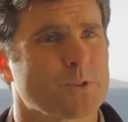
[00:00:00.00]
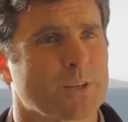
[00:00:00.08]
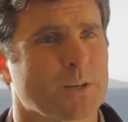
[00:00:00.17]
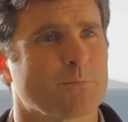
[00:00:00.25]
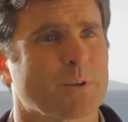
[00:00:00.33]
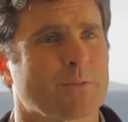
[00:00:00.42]

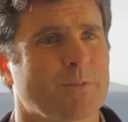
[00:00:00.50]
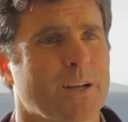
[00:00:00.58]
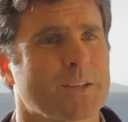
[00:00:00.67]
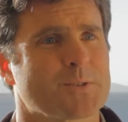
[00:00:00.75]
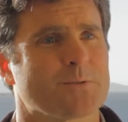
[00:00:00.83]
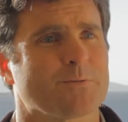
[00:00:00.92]
They're big
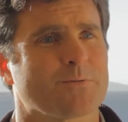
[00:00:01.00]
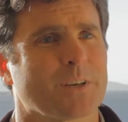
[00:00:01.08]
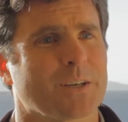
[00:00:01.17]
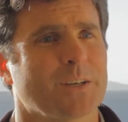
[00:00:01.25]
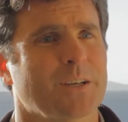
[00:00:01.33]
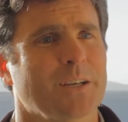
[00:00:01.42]
fans of
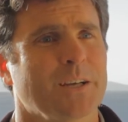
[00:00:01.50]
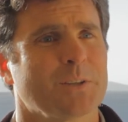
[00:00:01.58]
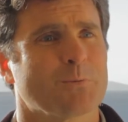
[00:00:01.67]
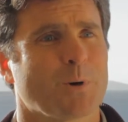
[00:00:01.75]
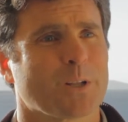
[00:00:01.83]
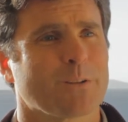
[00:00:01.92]

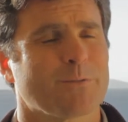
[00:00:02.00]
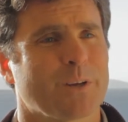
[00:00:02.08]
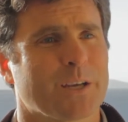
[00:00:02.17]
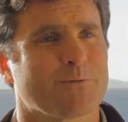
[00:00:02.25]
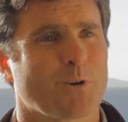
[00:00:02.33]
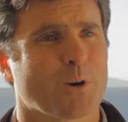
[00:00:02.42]
the model
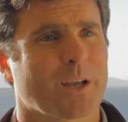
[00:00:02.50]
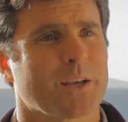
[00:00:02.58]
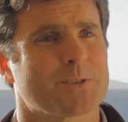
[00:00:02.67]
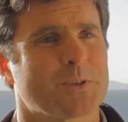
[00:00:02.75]
forecast.